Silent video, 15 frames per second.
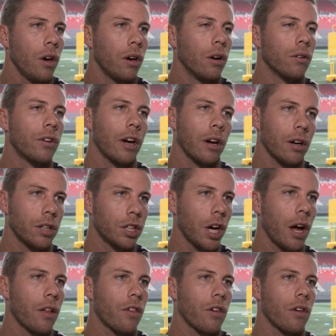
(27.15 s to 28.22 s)
you know, taking our
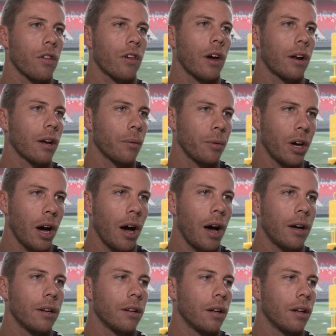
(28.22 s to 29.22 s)
chances, getting in behind,